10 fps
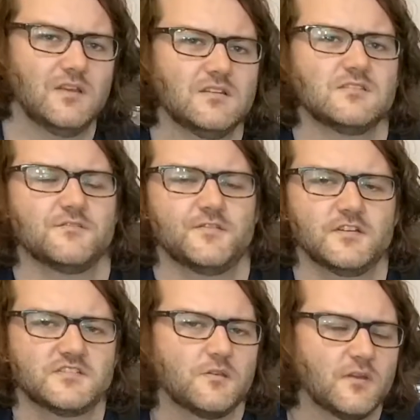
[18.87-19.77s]
So the
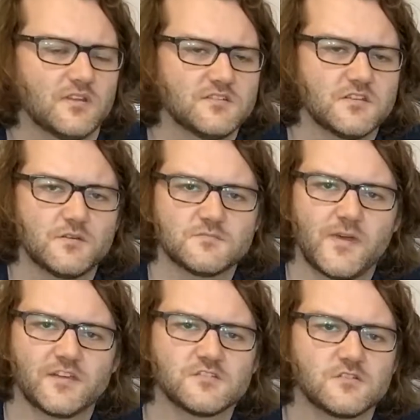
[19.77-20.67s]
first thing we're going to do is
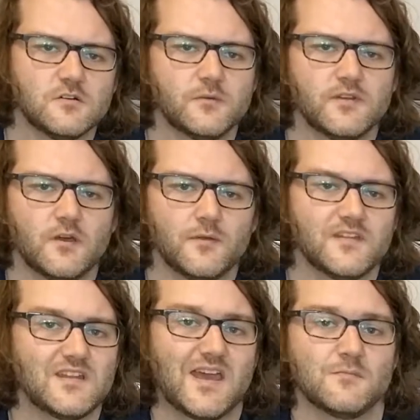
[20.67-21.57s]
make sure we know what the
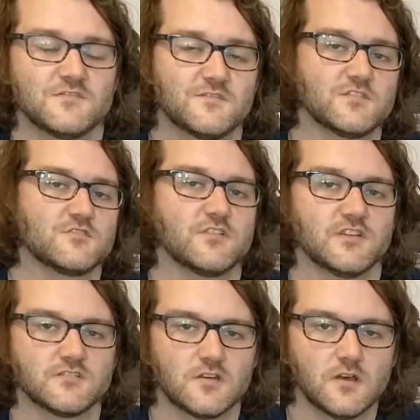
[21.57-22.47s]
names of the
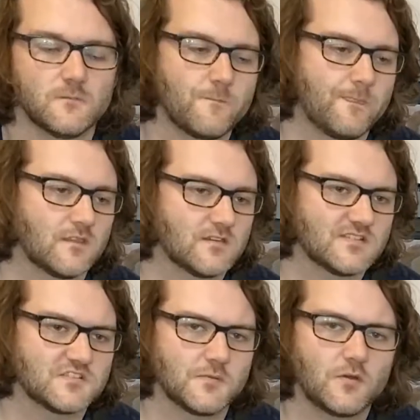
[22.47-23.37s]
strings are, because
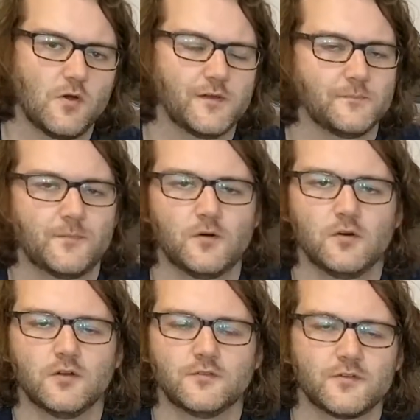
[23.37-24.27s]
that's going to be quite
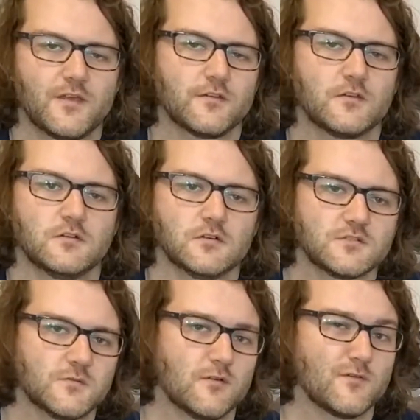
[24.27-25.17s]
important throughout the course
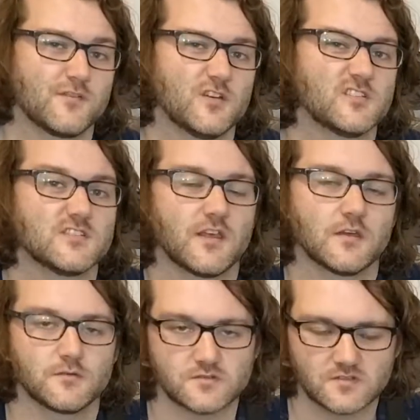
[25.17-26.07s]
when I refer to
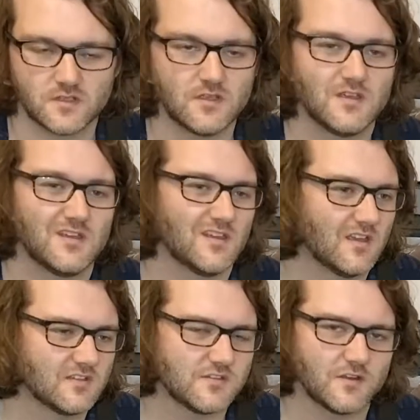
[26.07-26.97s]
those.
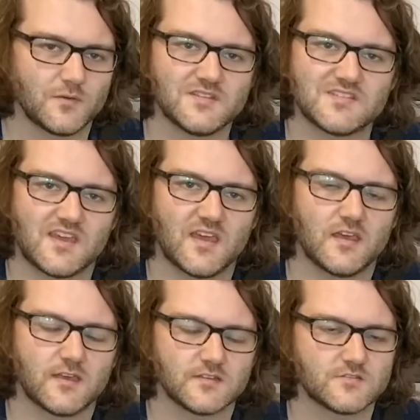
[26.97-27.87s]
So I don't want you to get
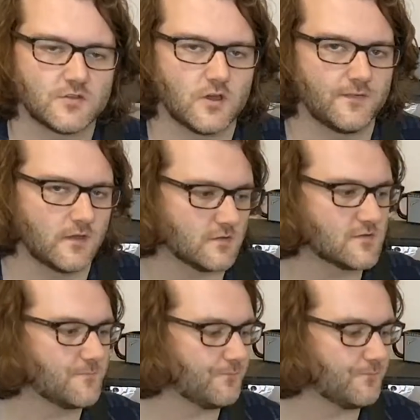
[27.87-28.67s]
stuck on those.